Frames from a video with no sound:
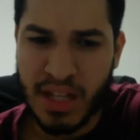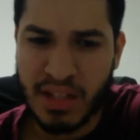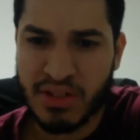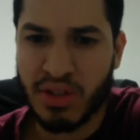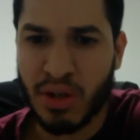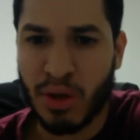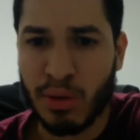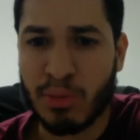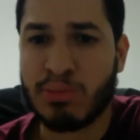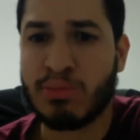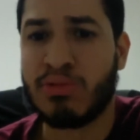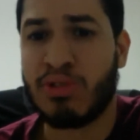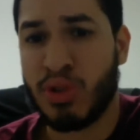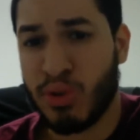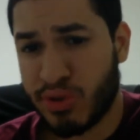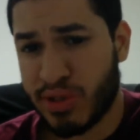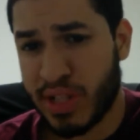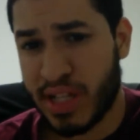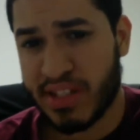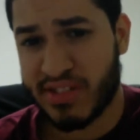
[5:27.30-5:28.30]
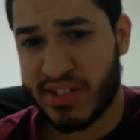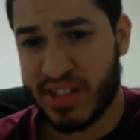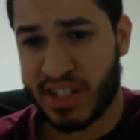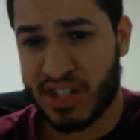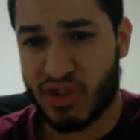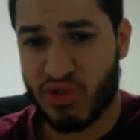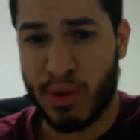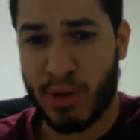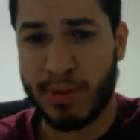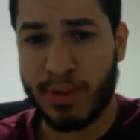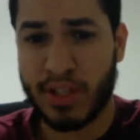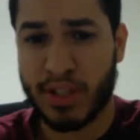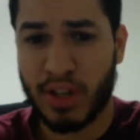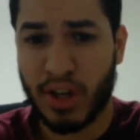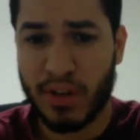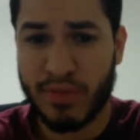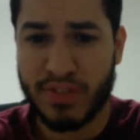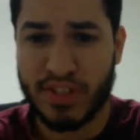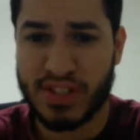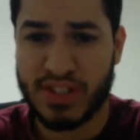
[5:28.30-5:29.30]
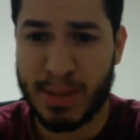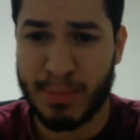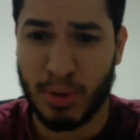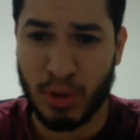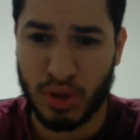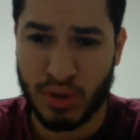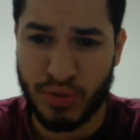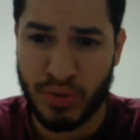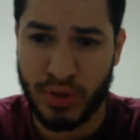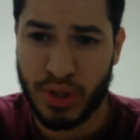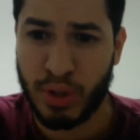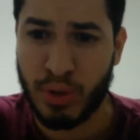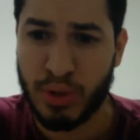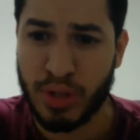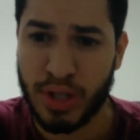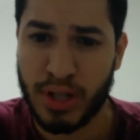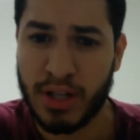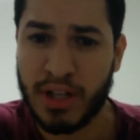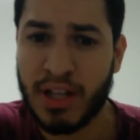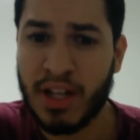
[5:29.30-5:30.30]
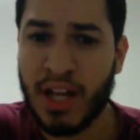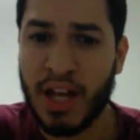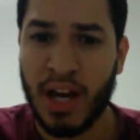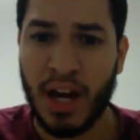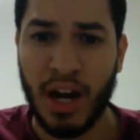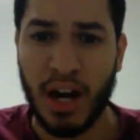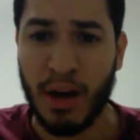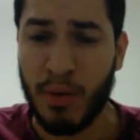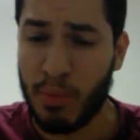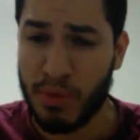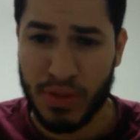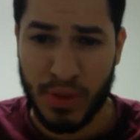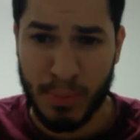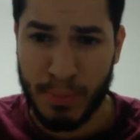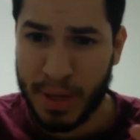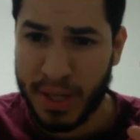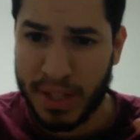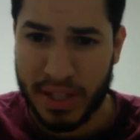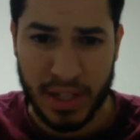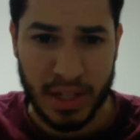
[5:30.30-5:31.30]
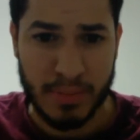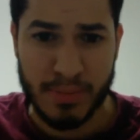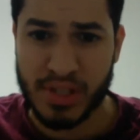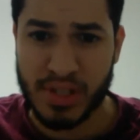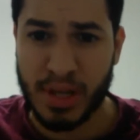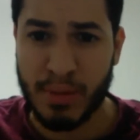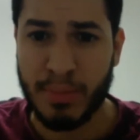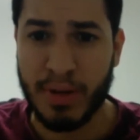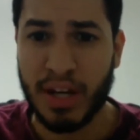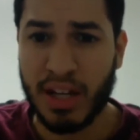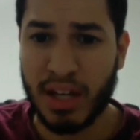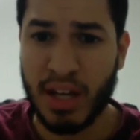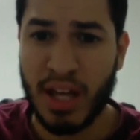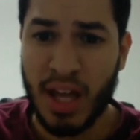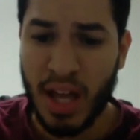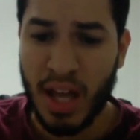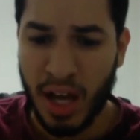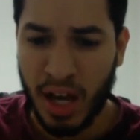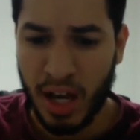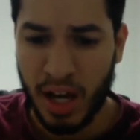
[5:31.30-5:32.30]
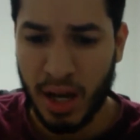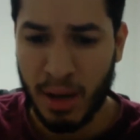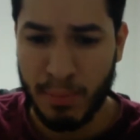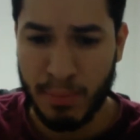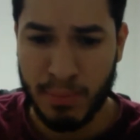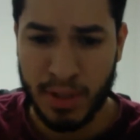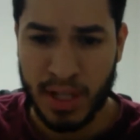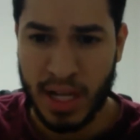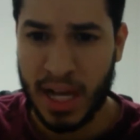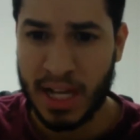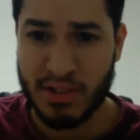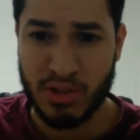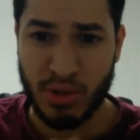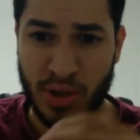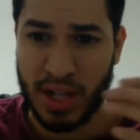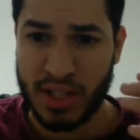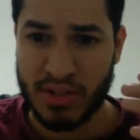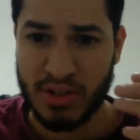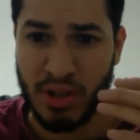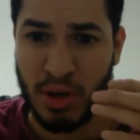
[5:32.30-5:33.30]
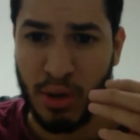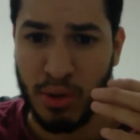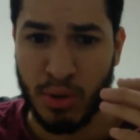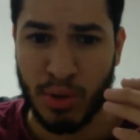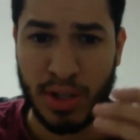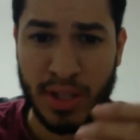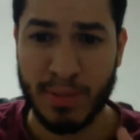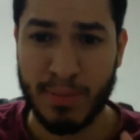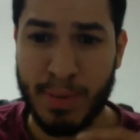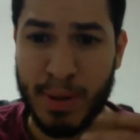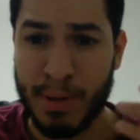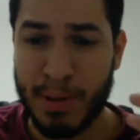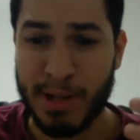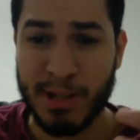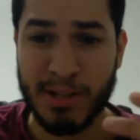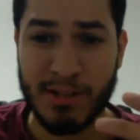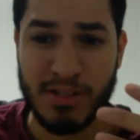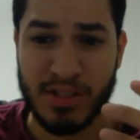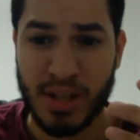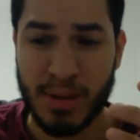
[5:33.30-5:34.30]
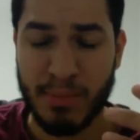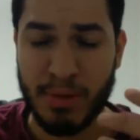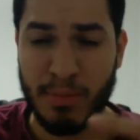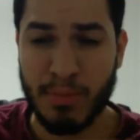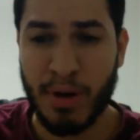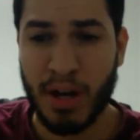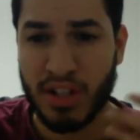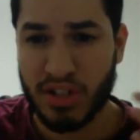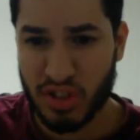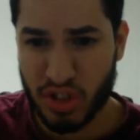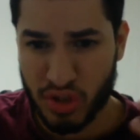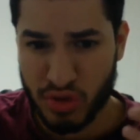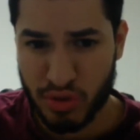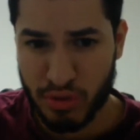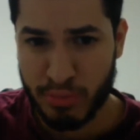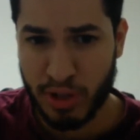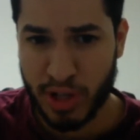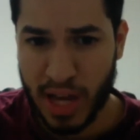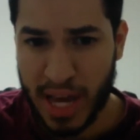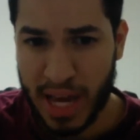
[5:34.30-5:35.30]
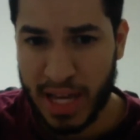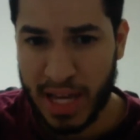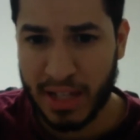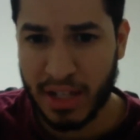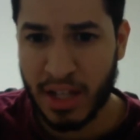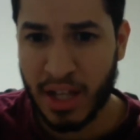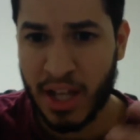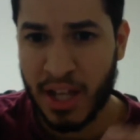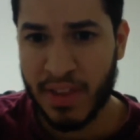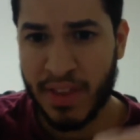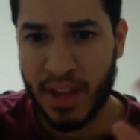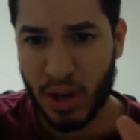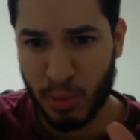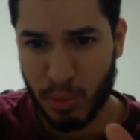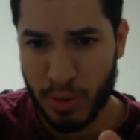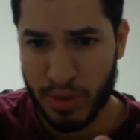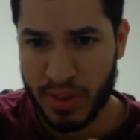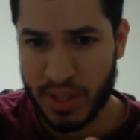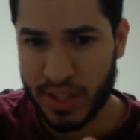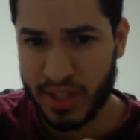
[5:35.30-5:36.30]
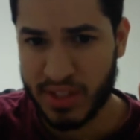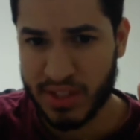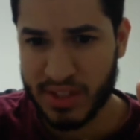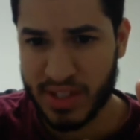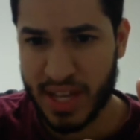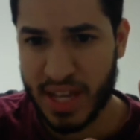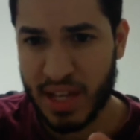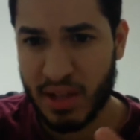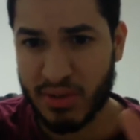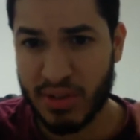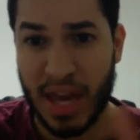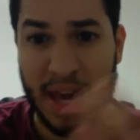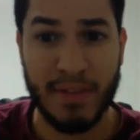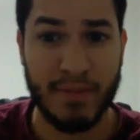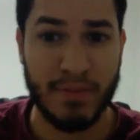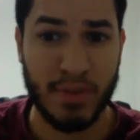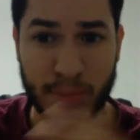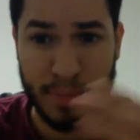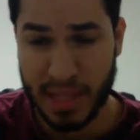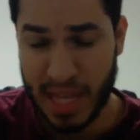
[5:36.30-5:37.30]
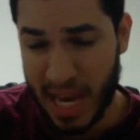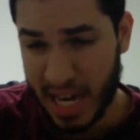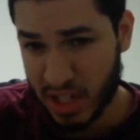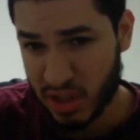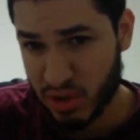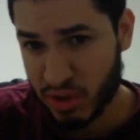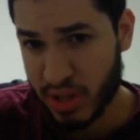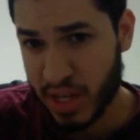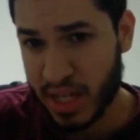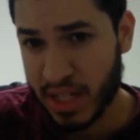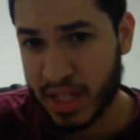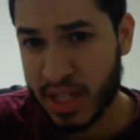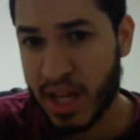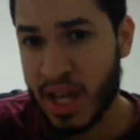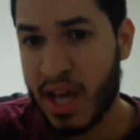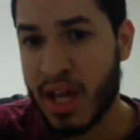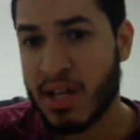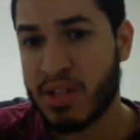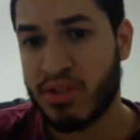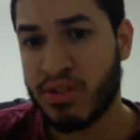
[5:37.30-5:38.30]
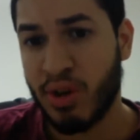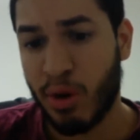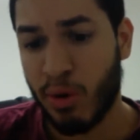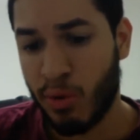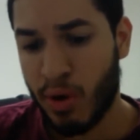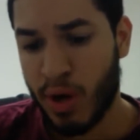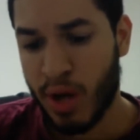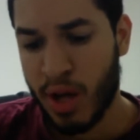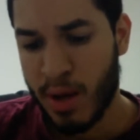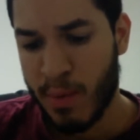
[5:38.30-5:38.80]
So Yusei is extremely nerfed. The same goes for Yuya with the pendulum summoning. As you guys know, you can pendulum summon monsters from your hand that are within the scales and from the extra deck. So